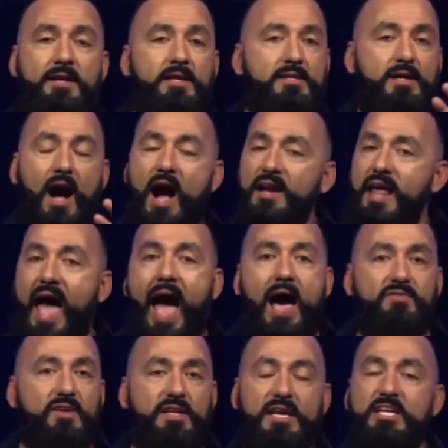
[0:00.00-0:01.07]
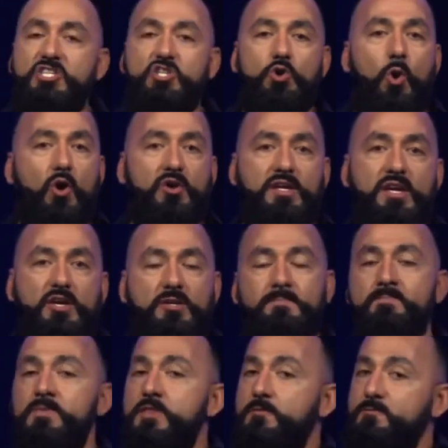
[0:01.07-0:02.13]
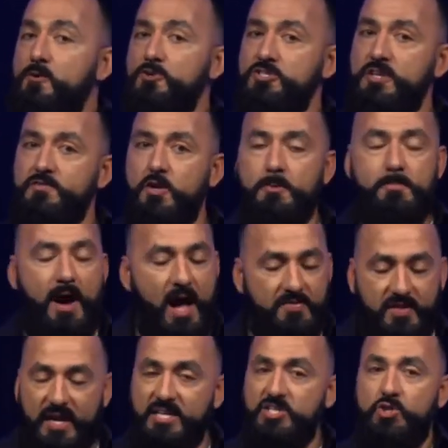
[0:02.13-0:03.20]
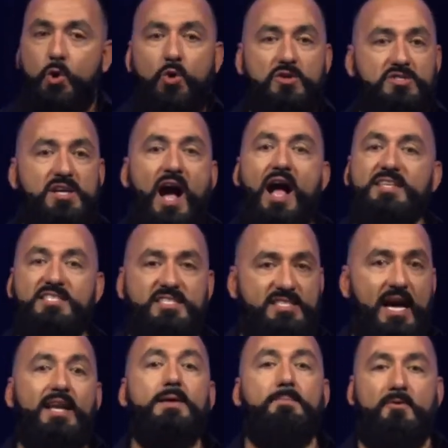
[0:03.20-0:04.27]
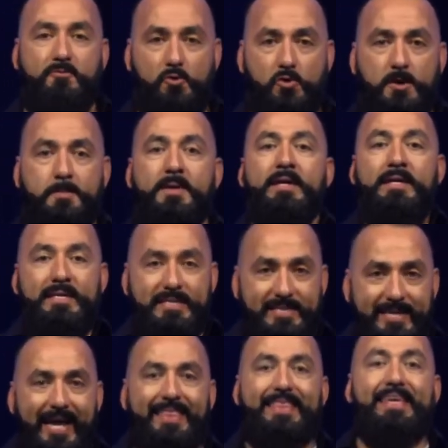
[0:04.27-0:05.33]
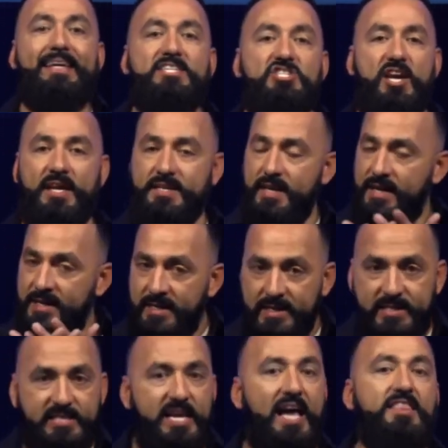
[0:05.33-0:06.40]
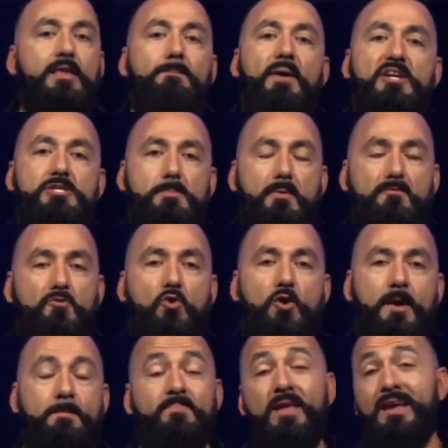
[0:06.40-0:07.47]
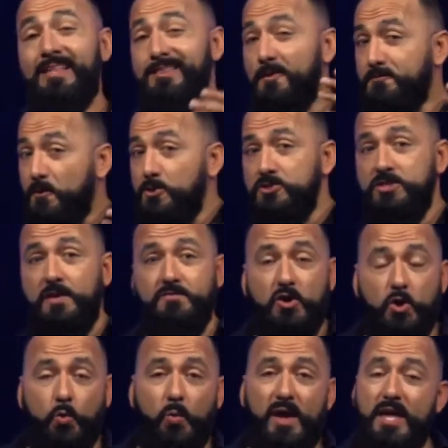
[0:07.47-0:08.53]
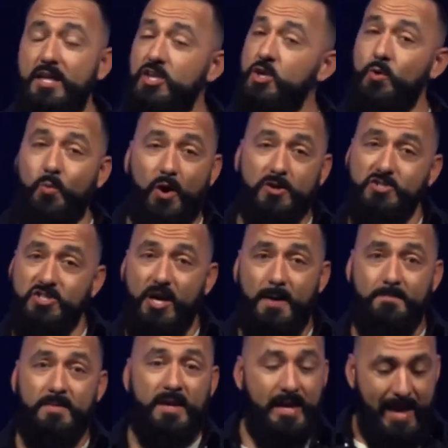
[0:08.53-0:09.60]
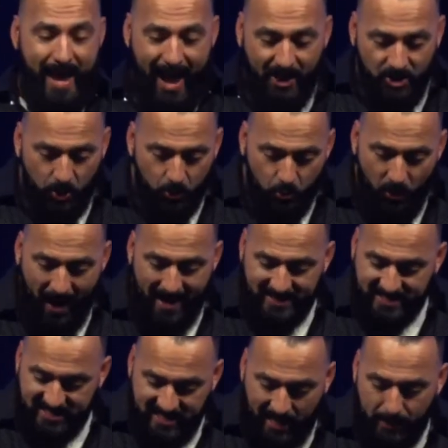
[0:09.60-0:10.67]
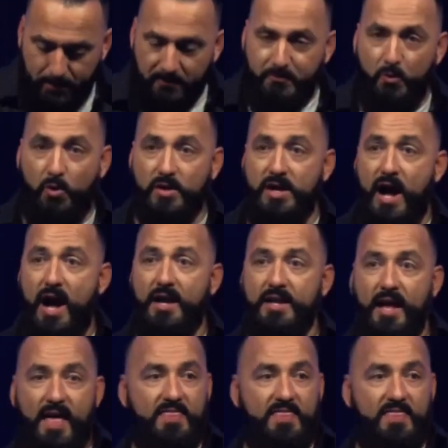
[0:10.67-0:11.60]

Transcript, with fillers: God, have it. It's your year. The first of your month, it's yours, God. Set it before Him. Set the agenda. Set the budget before Him. The first of your week, you worship and you rest. Set it before God.